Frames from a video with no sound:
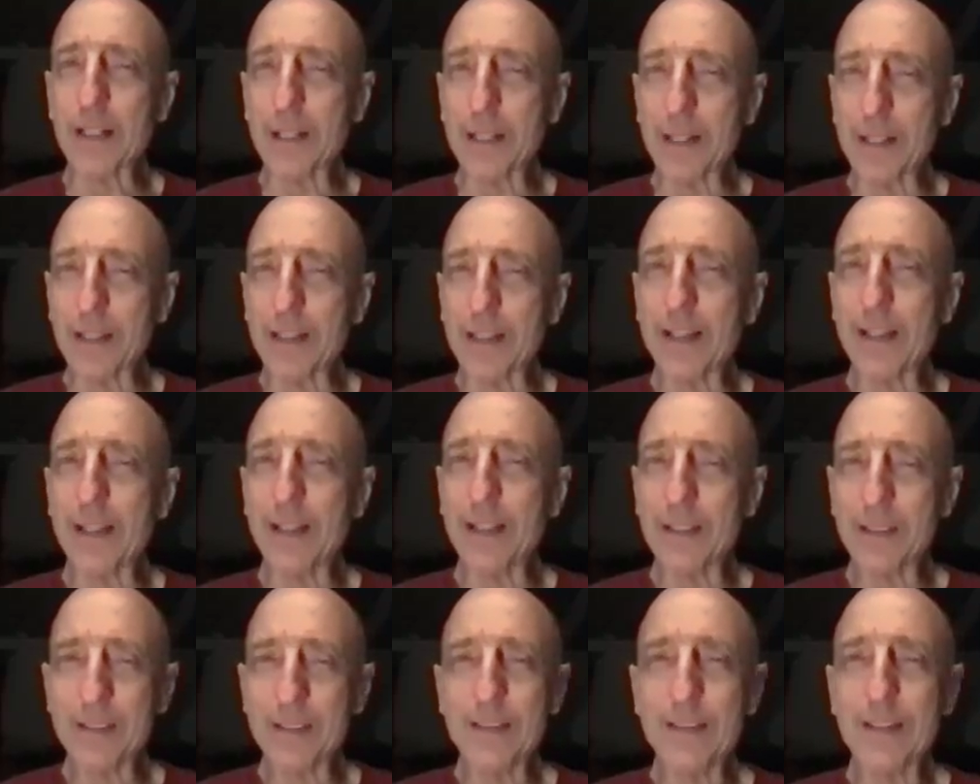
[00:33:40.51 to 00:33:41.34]
here
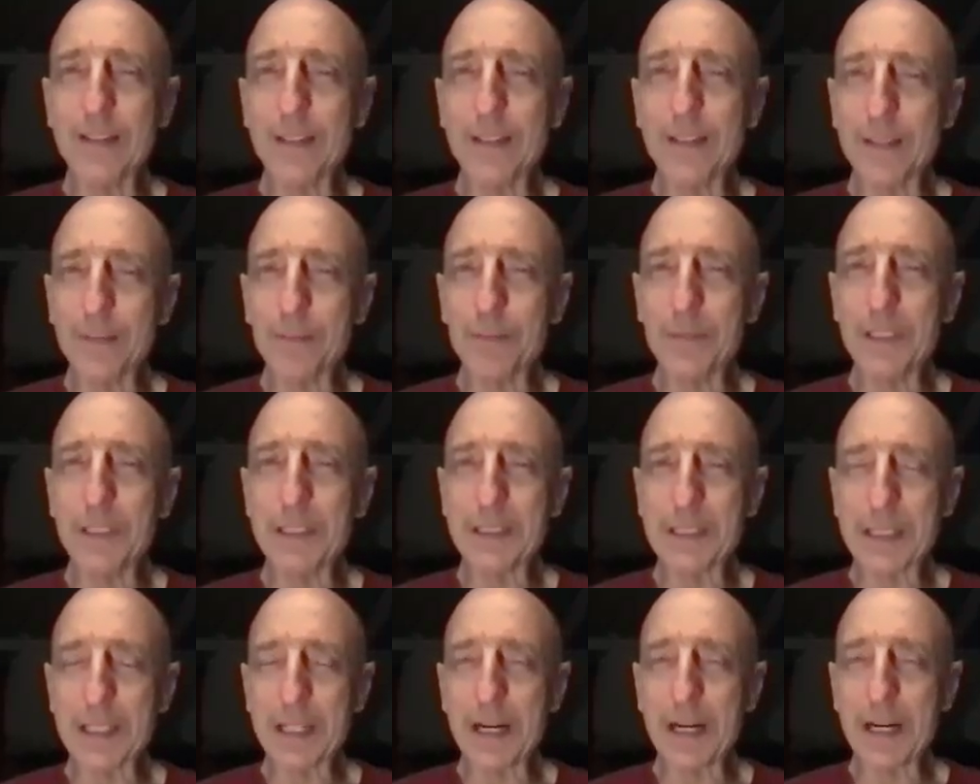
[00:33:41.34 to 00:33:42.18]
than
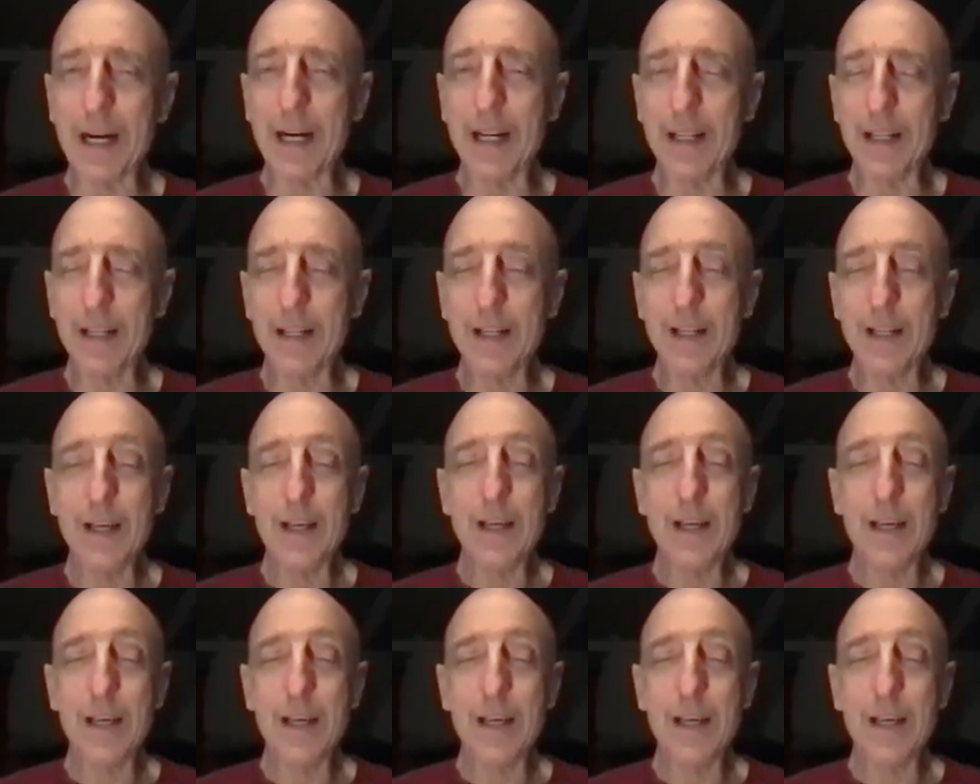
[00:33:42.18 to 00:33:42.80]
meets the eye.